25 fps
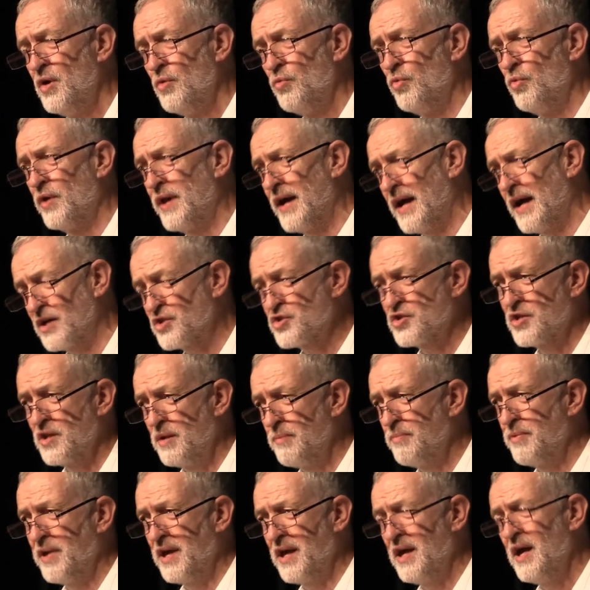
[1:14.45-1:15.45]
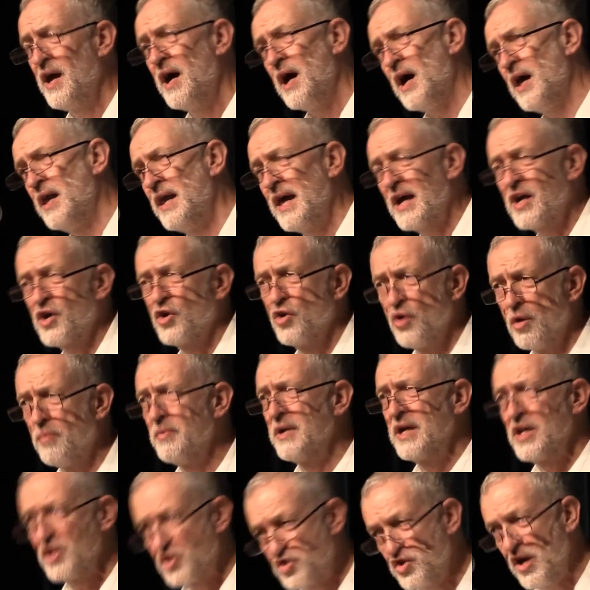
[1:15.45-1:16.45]
would actually be an
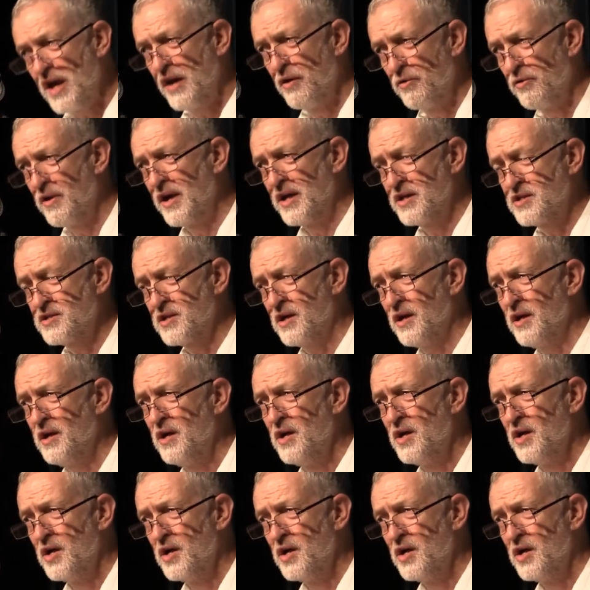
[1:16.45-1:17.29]
economic generator,